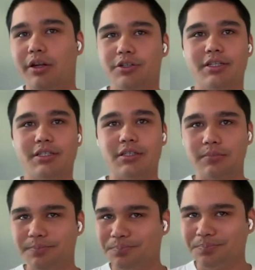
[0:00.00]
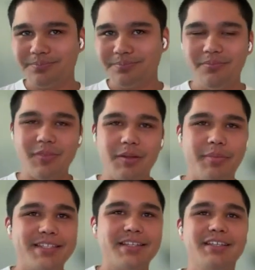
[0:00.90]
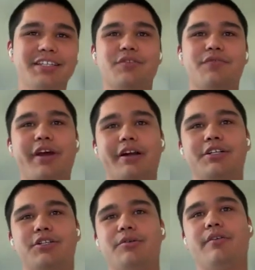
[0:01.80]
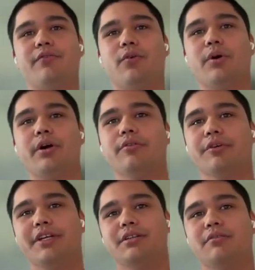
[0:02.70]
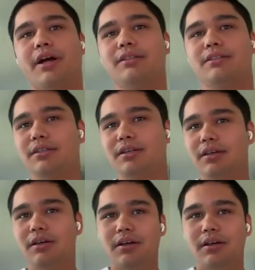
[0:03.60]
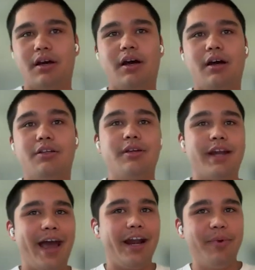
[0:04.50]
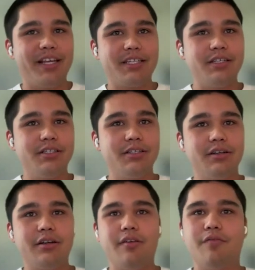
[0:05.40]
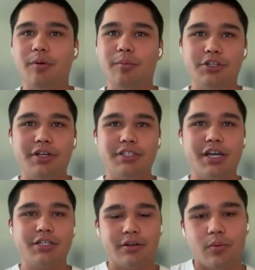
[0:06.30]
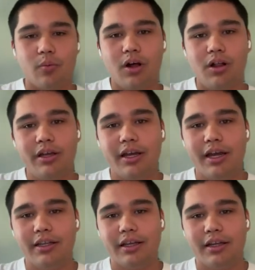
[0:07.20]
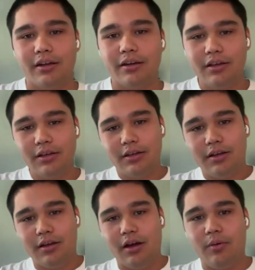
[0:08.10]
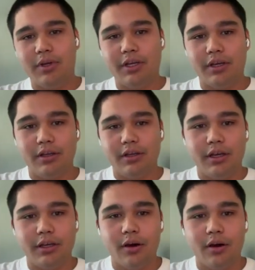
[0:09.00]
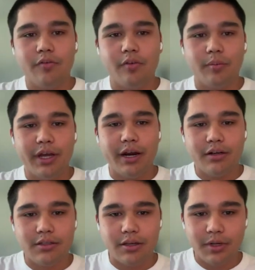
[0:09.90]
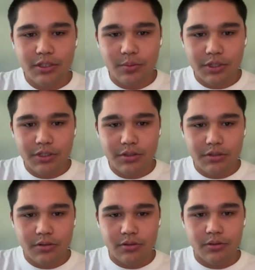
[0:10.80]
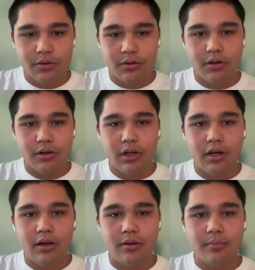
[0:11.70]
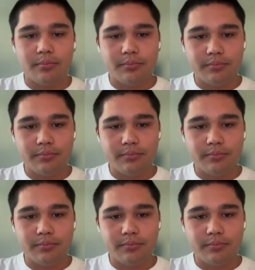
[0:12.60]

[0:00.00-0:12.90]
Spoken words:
addresses. Basically, it's just very straightforward reads and writes. You can add a message, confirm the transaction wallet, and then we can get going from there. So I'm going to switch to, I'm